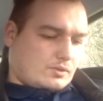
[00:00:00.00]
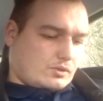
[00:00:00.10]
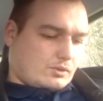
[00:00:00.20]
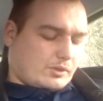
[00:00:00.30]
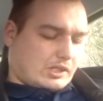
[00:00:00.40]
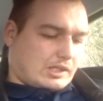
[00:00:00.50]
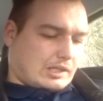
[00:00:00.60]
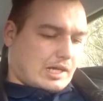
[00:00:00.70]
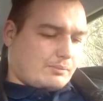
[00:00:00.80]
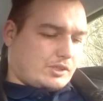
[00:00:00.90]
talk about
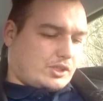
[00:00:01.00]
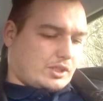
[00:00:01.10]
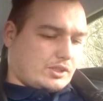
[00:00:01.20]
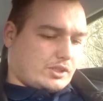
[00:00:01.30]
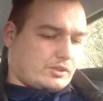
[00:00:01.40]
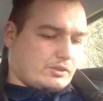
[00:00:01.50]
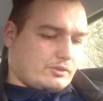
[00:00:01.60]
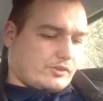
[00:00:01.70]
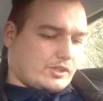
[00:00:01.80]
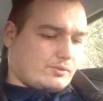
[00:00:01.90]
climate change. I don't know
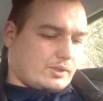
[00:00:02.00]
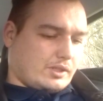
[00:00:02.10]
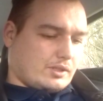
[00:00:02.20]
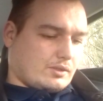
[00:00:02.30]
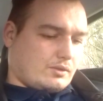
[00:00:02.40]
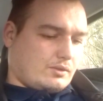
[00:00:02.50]
if that's really a